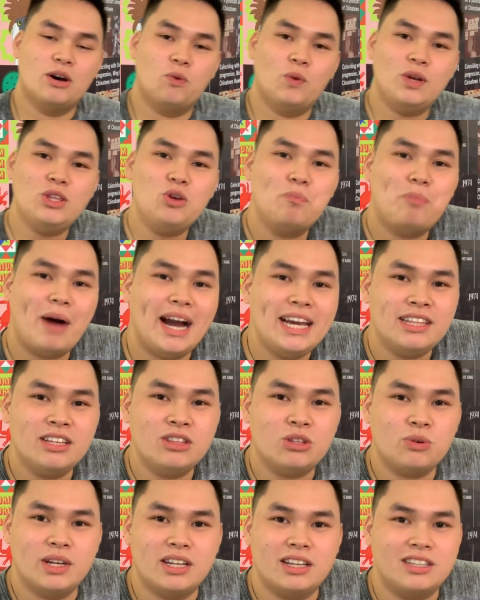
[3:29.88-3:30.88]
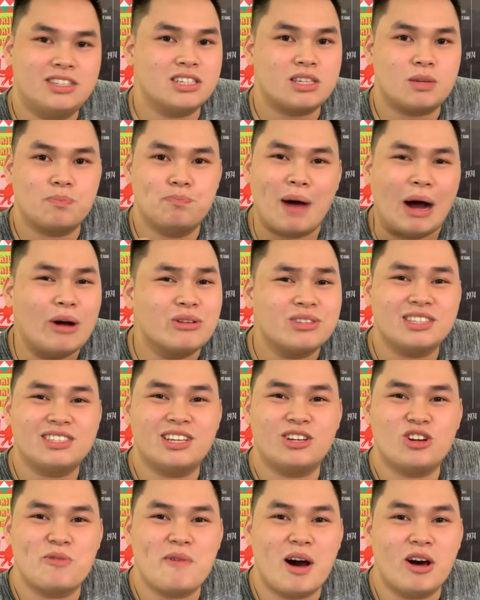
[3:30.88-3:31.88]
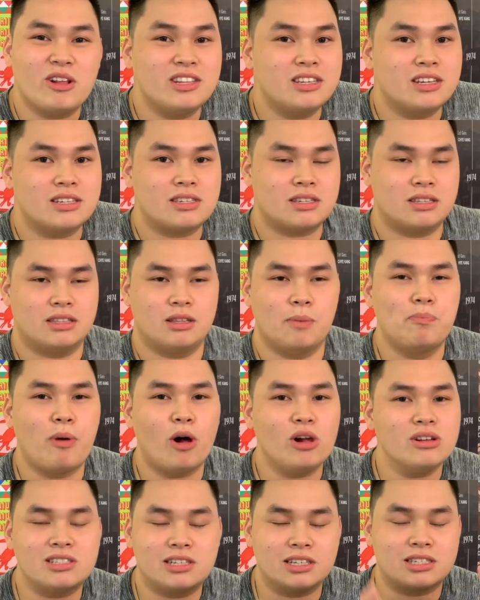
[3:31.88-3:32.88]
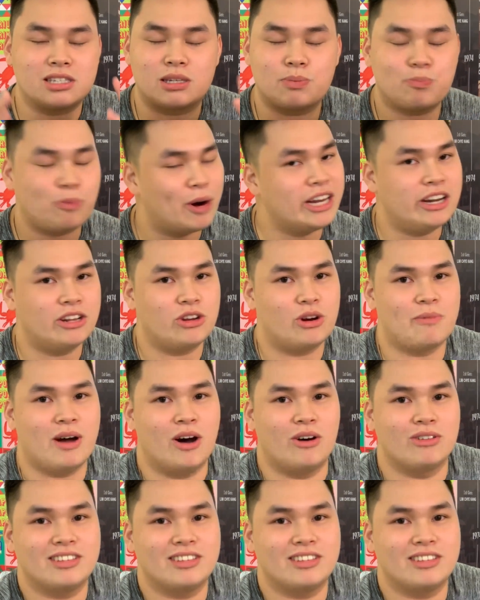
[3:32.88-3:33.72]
When you bite into it, it just bounces in your mouth and the balls just spread in your mouth.